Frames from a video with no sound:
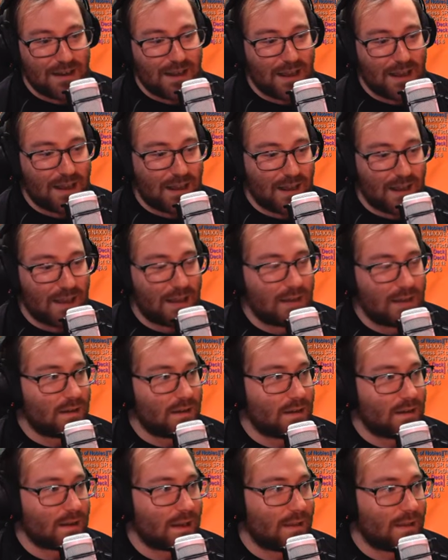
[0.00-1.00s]
And
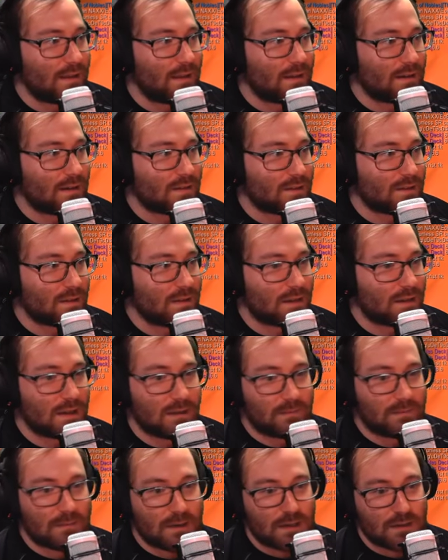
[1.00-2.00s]
okay, that our
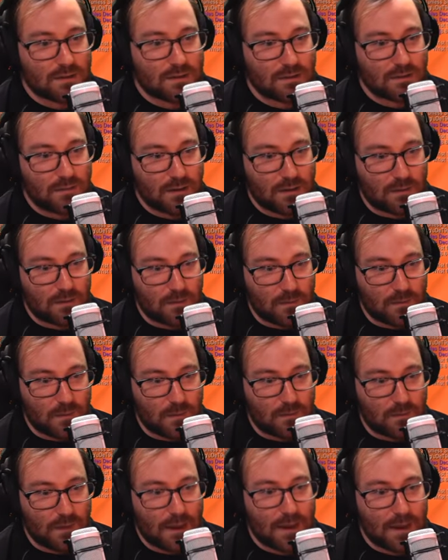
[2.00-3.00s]
sundial procs, so we're gonna
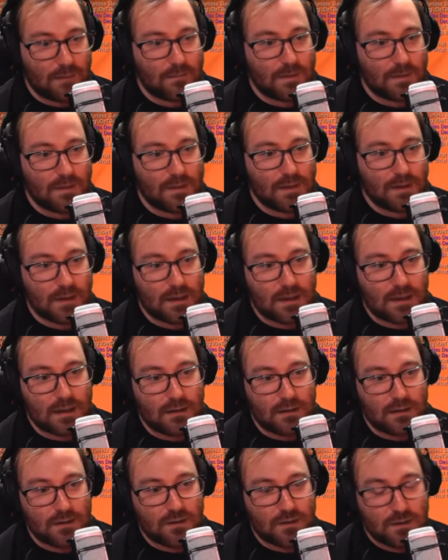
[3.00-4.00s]
remove that. But there you go,
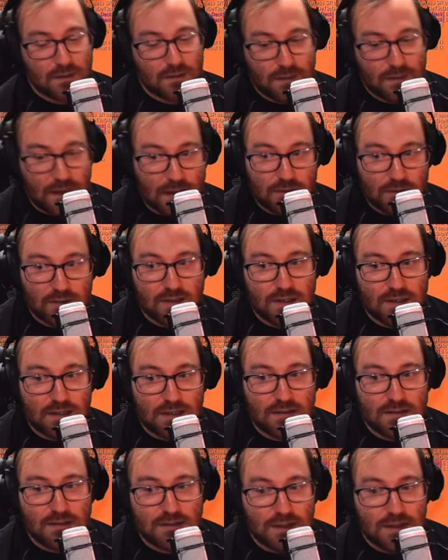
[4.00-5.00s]
it's
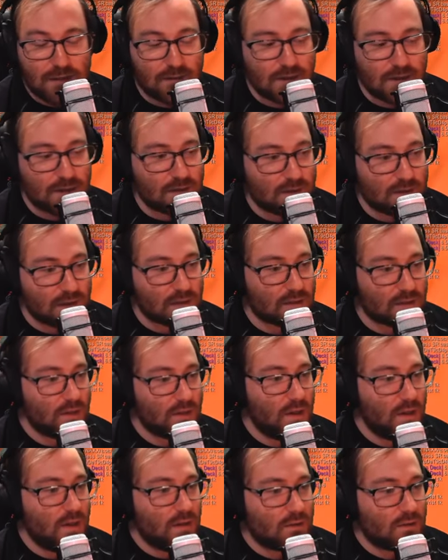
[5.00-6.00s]
3076.
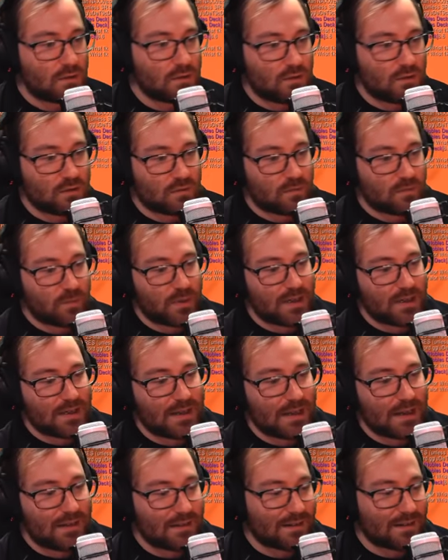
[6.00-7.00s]
So just putting
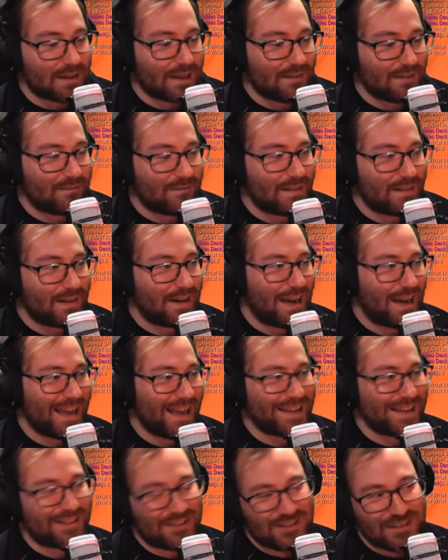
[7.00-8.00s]
down your campfire
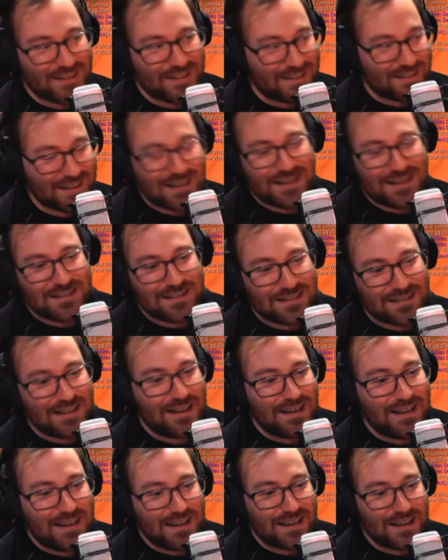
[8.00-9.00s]
actually does
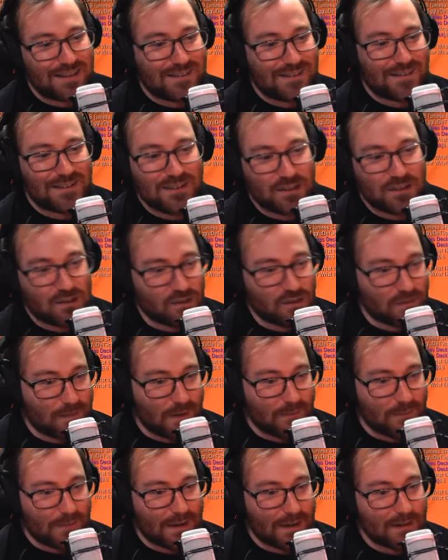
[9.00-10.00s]
increase your
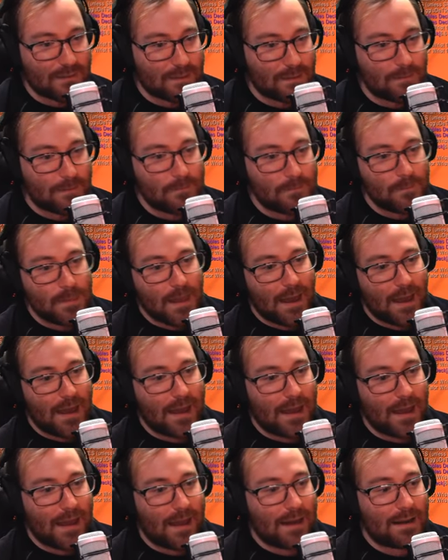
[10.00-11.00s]
spell power,
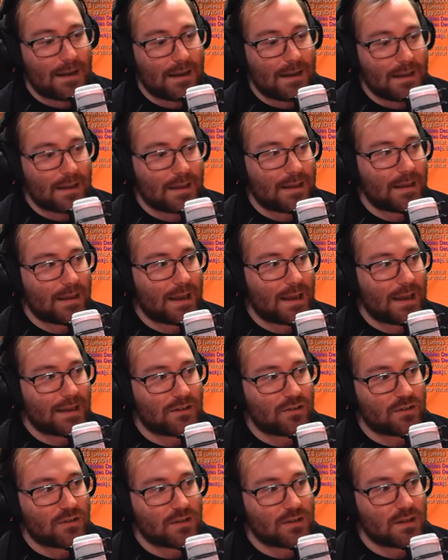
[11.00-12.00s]
and it can
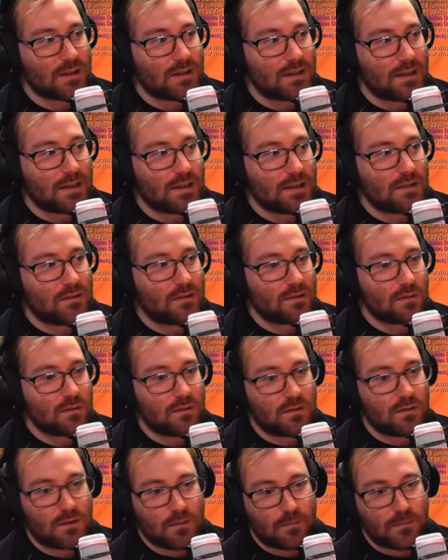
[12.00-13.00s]
actually lead to
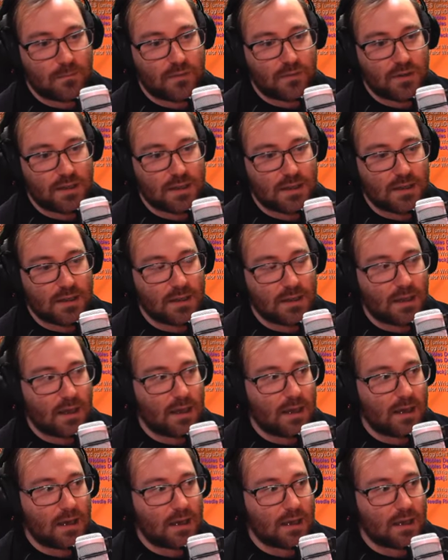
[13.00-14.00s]
some pretty
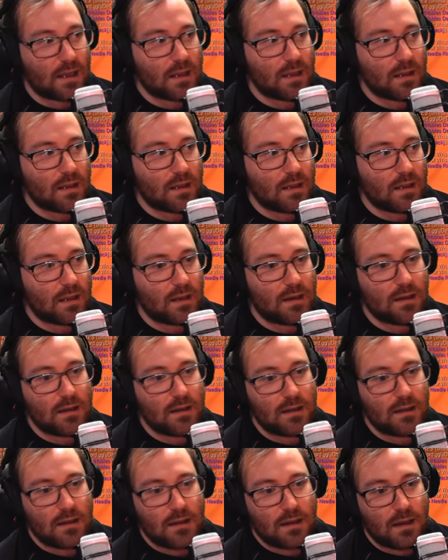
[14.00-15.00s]
uh, good
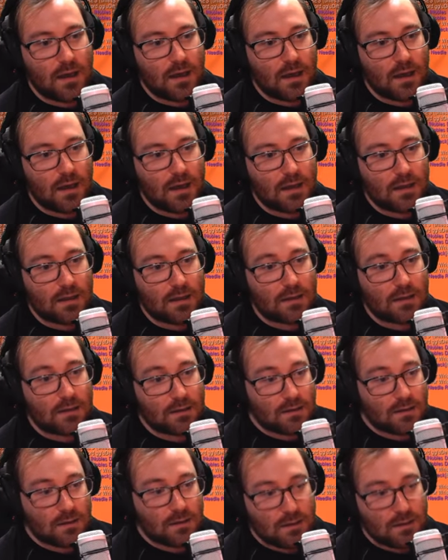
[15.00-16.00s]
uh,
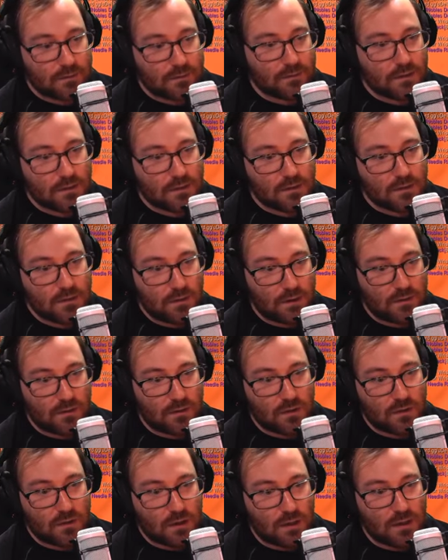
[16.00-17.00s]
different. So as
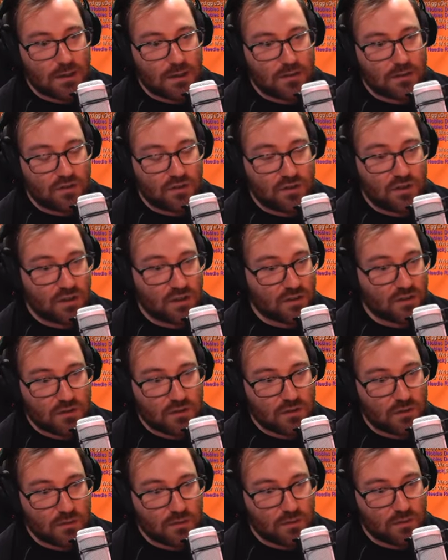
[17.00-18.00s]
you saw, it's just
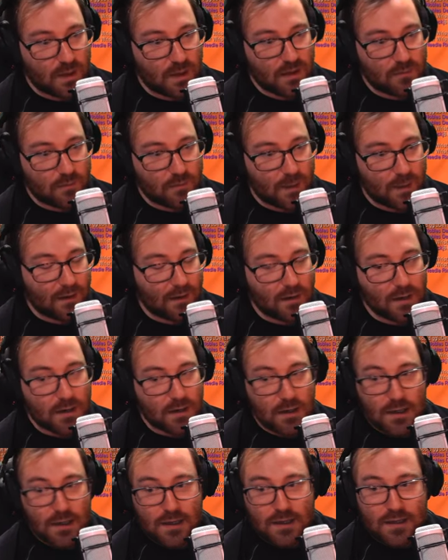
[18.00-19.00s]
two spell power,
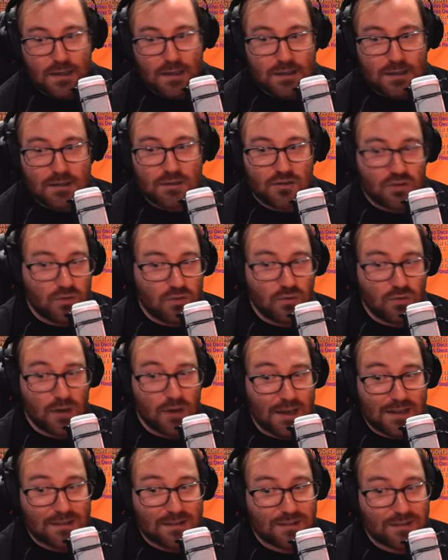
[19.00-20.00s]
nothing too
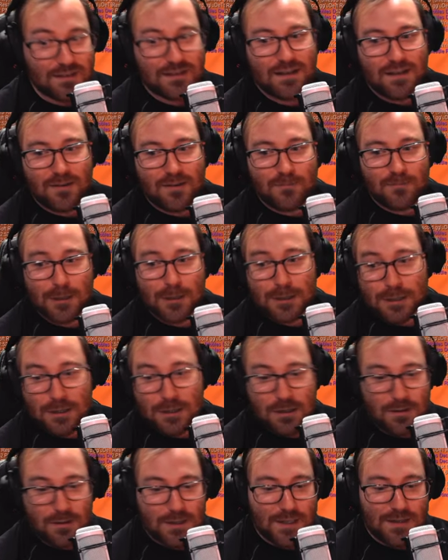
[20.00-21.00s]
crazy, but you
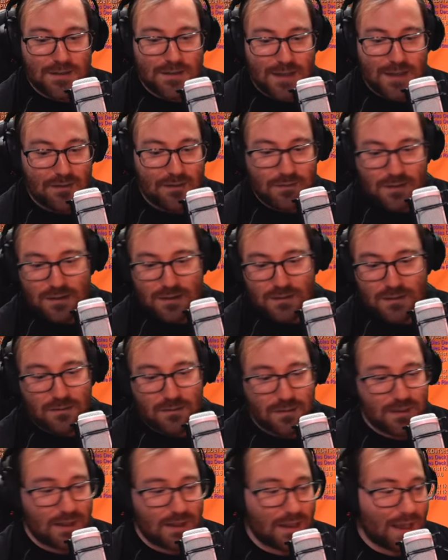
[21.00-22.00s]
know, it's every little
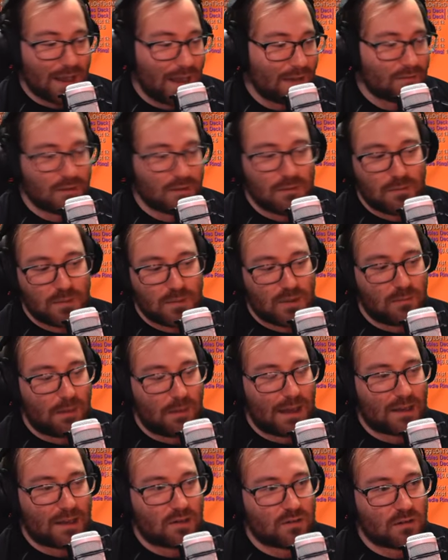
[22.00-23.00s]
thing, every min
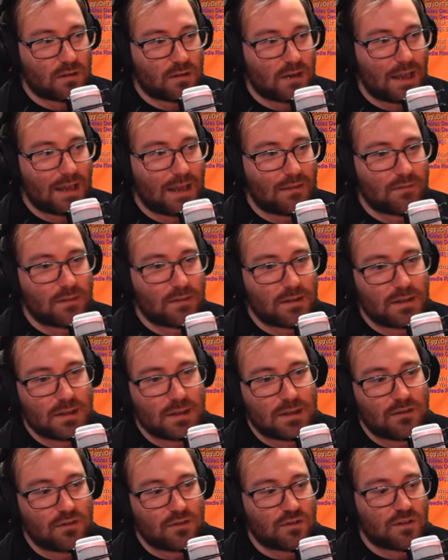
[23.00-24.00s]
maxer,
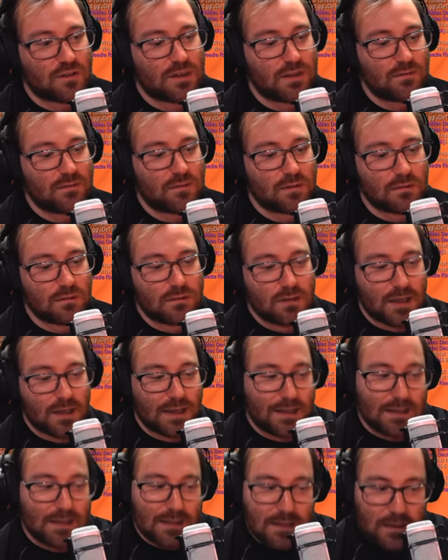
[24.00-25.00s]
everything just gives you
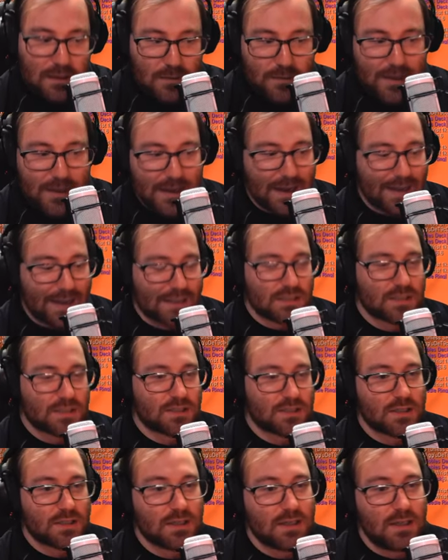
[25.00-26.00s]
a little bit
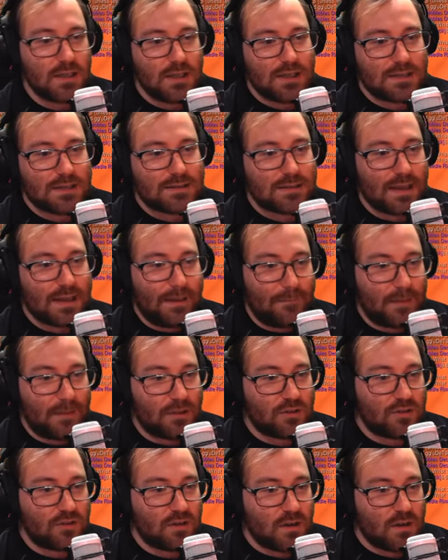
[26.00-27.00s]
extra
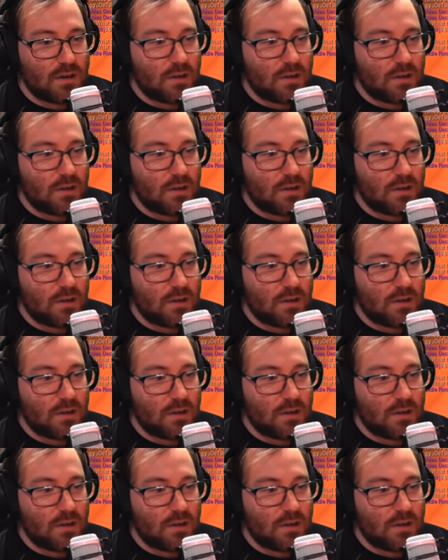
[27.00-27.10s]
damage.